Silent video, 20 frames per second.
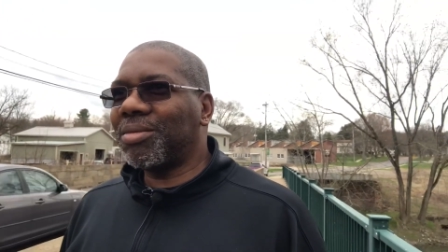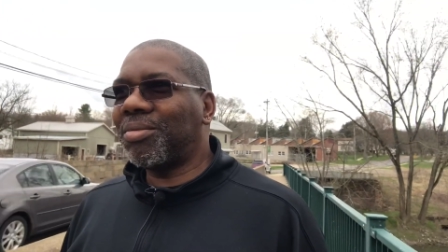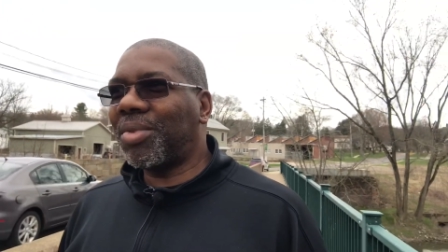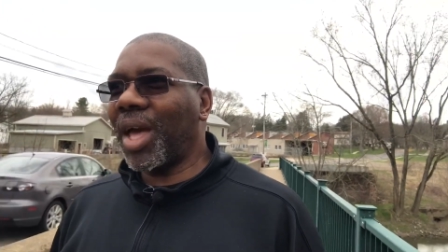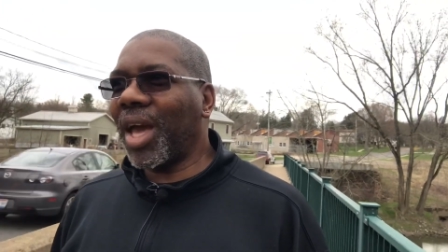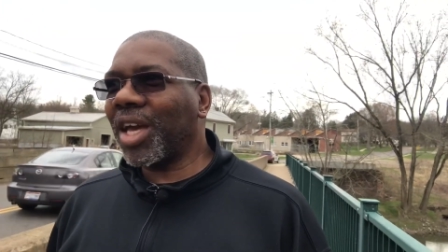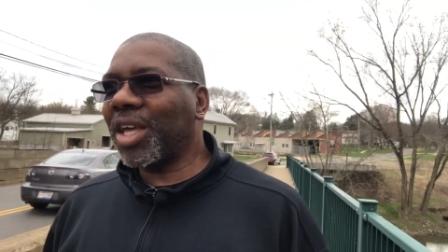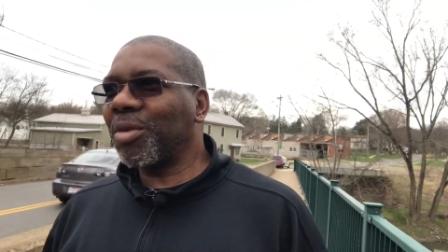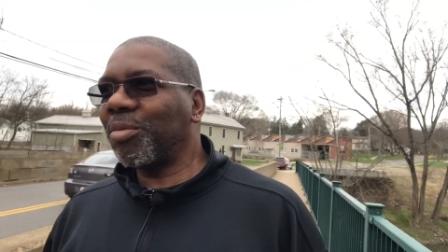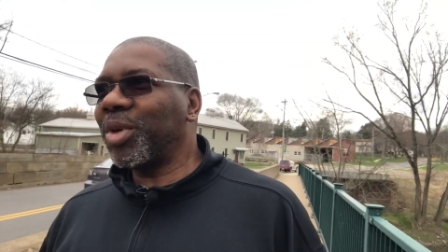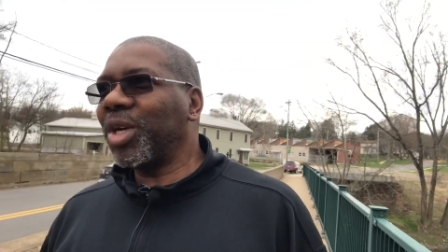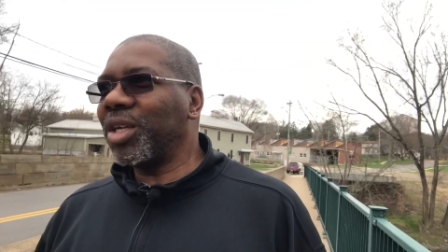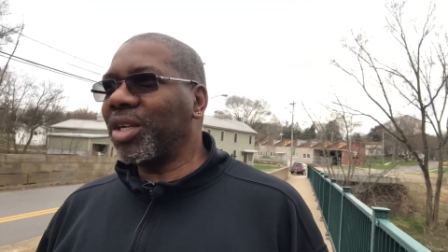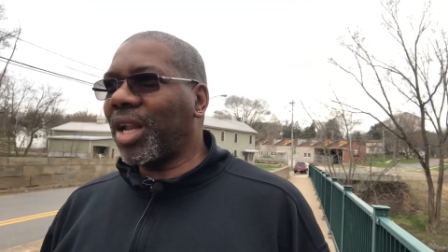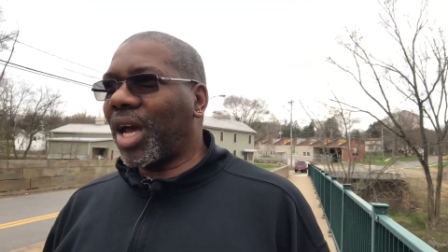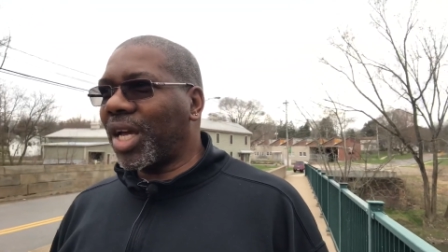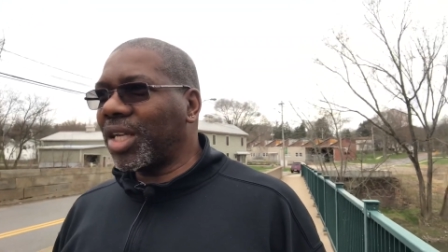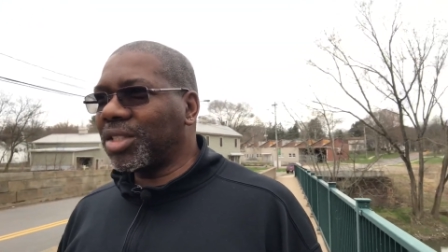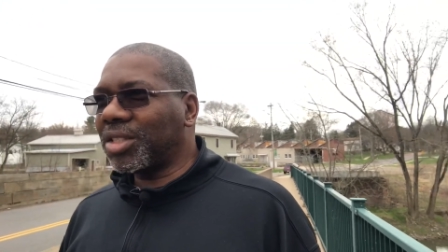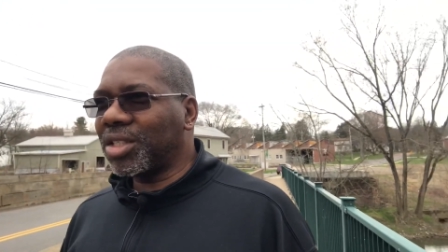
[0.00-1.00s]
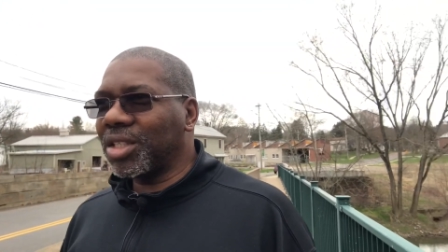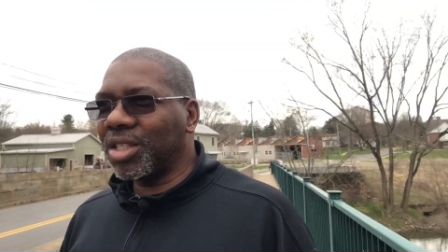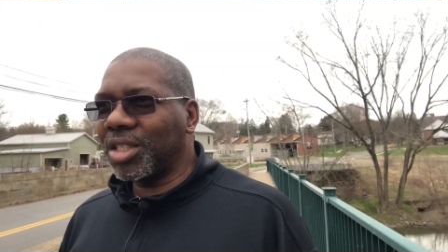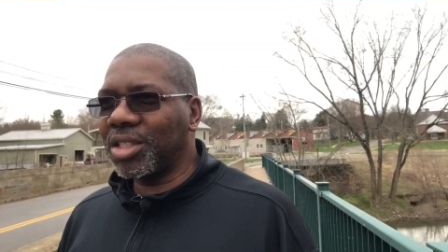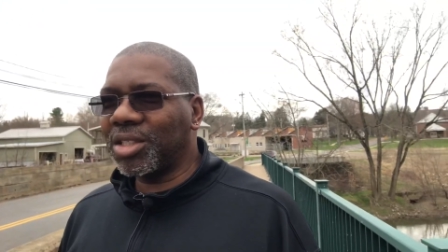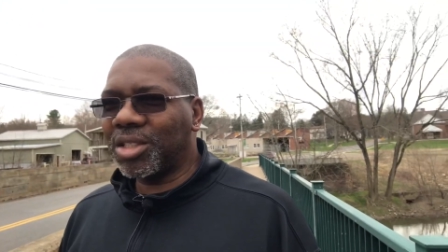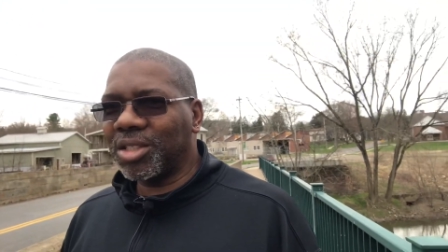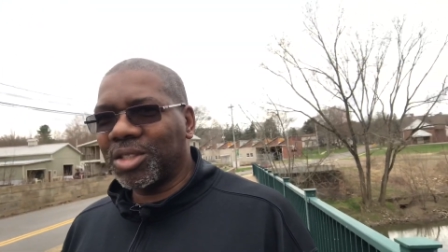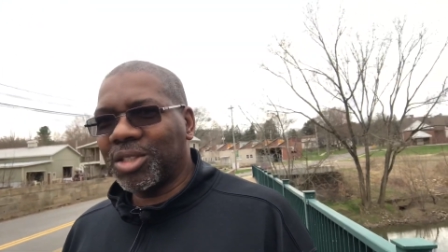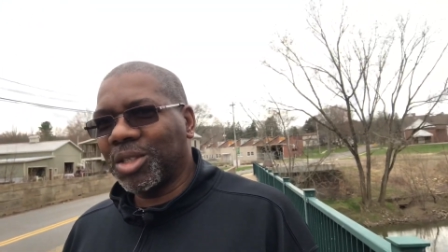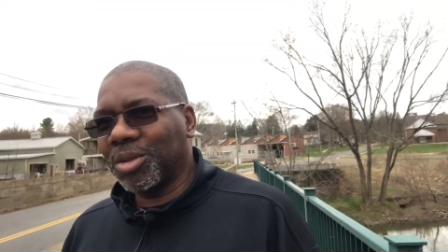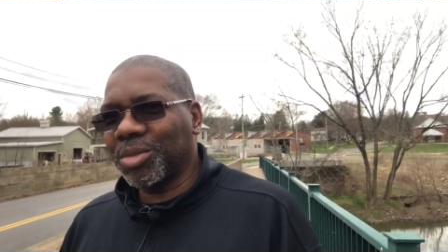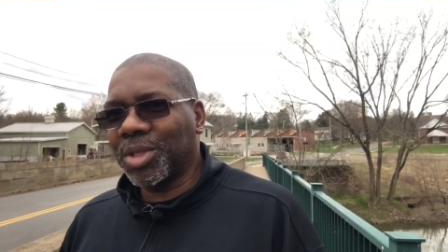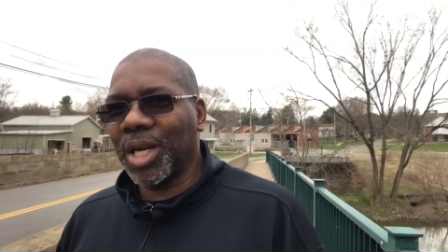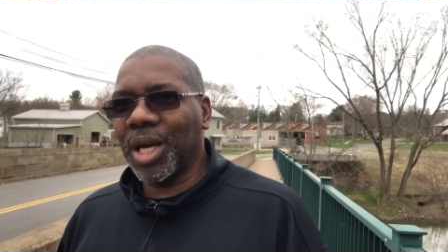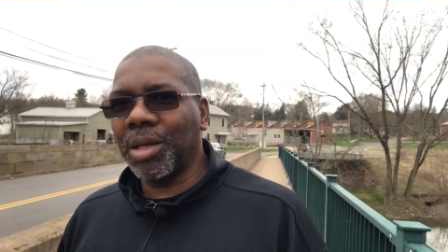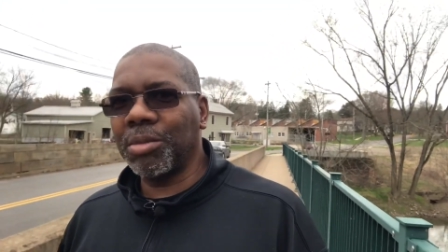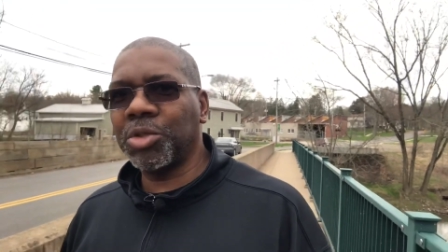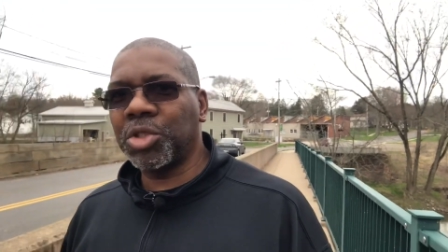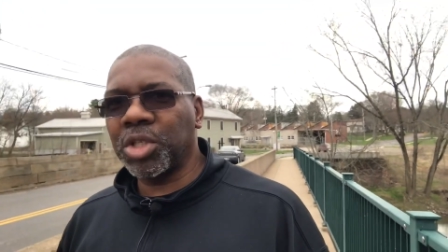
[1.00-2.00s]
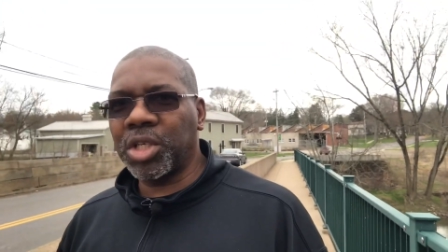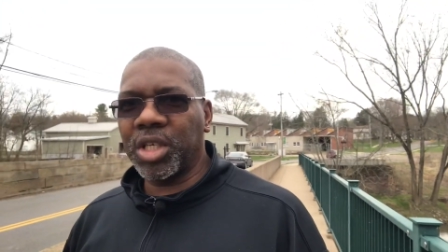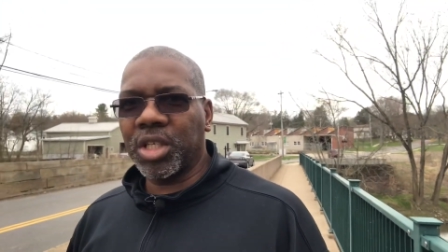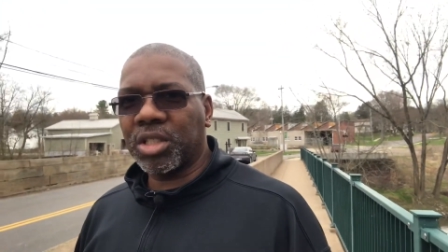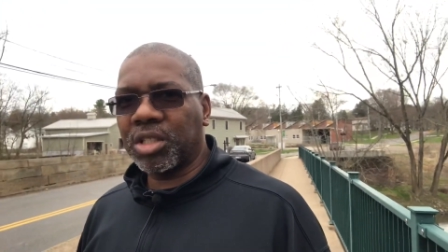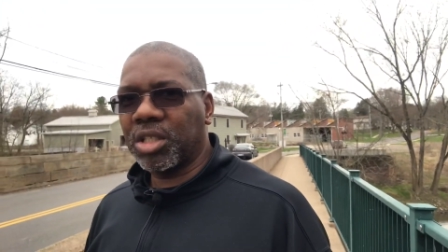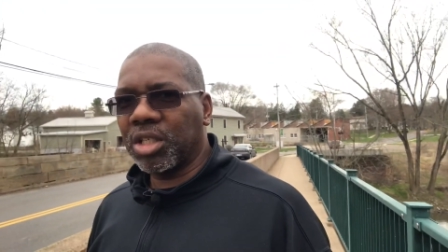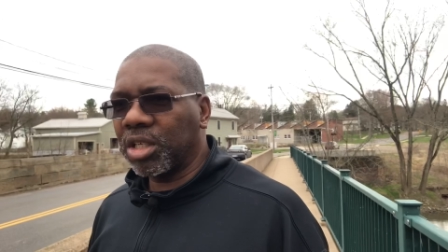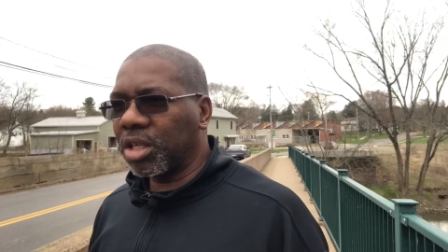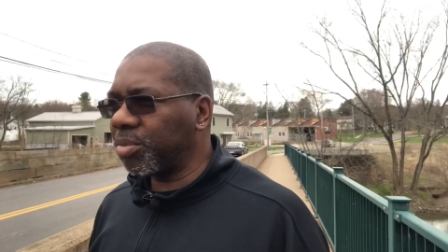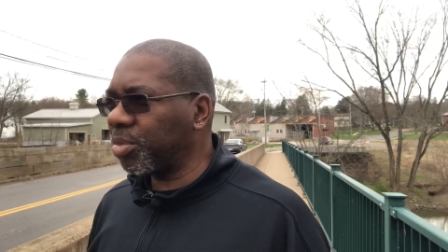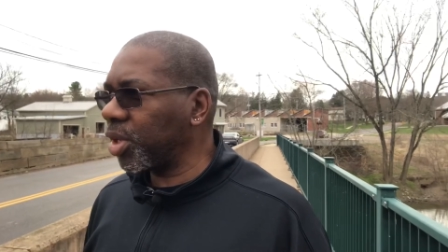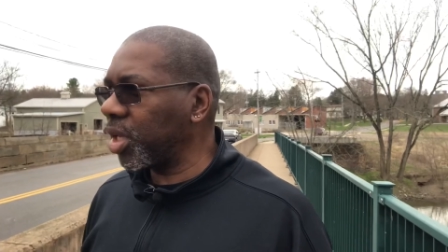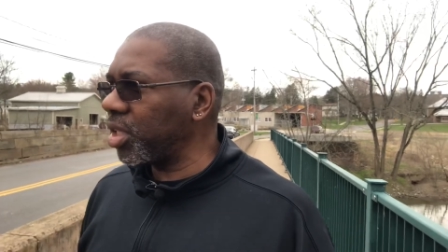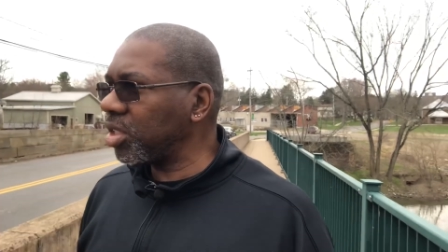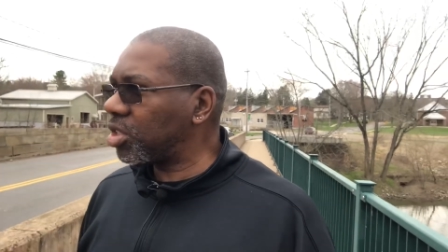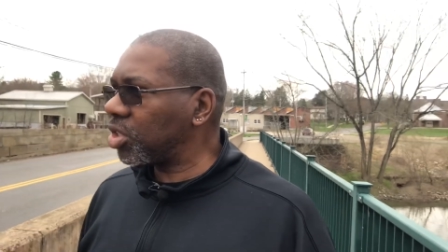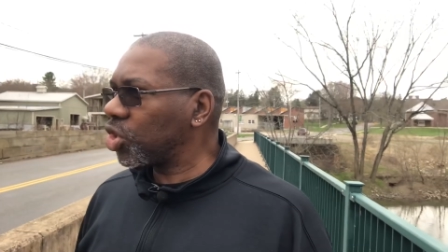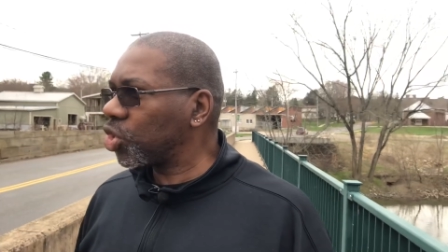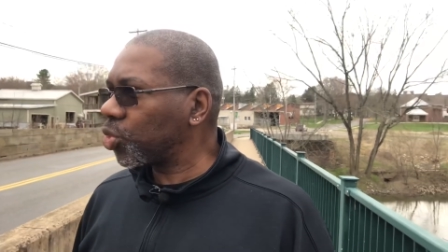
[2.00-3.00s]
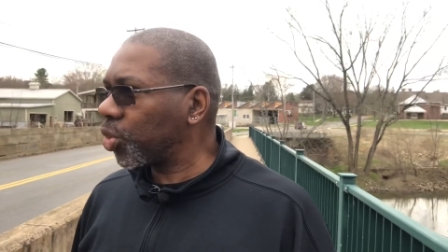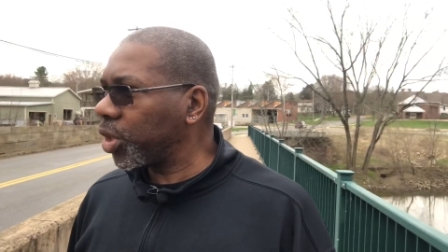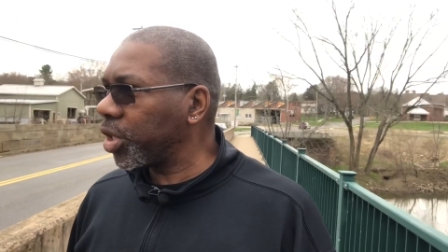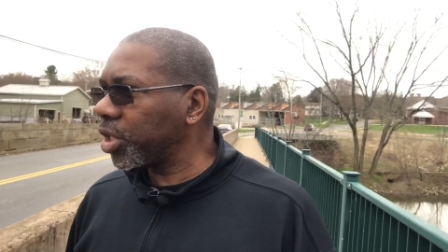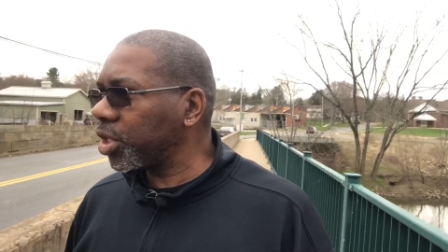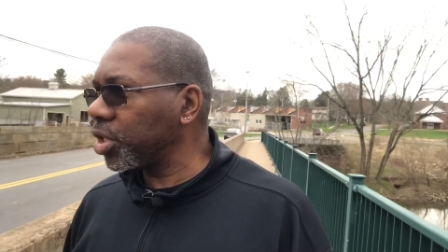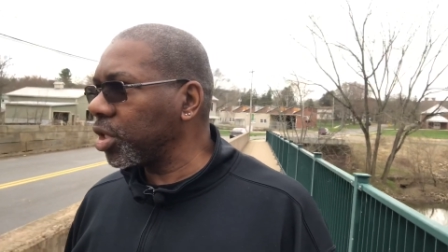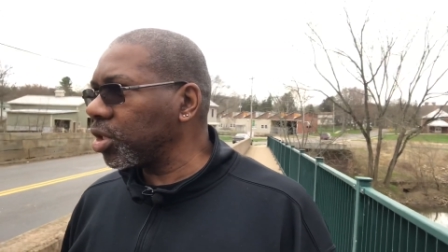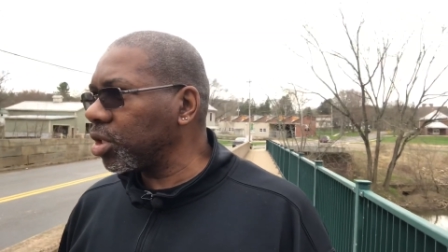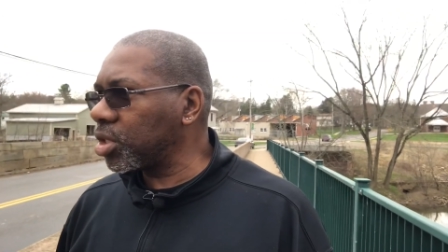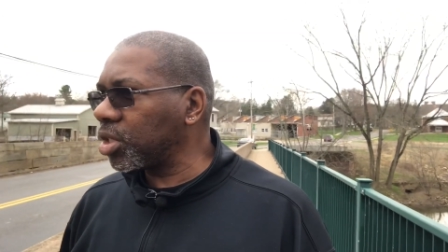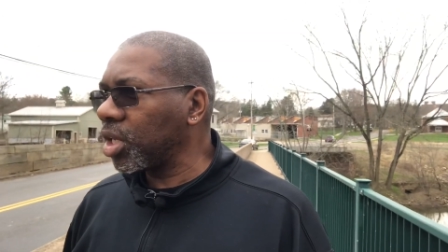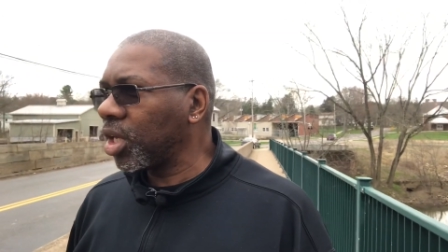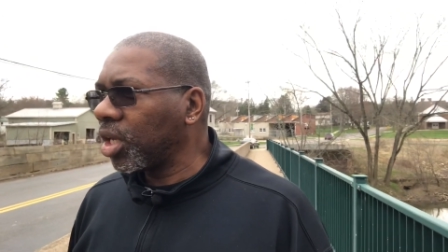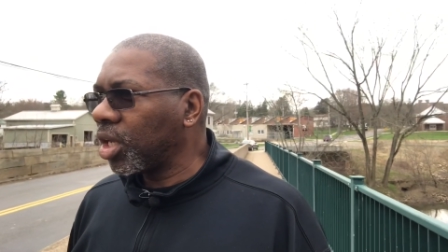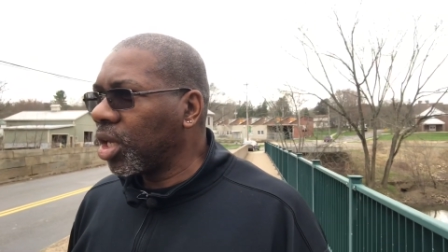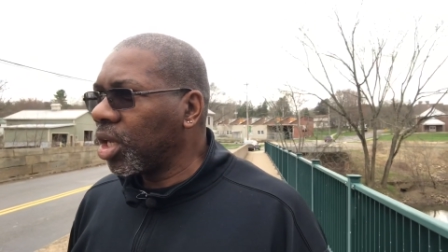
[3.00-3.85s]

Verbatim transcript: that can be a nice thing because sometimes you get to places where there's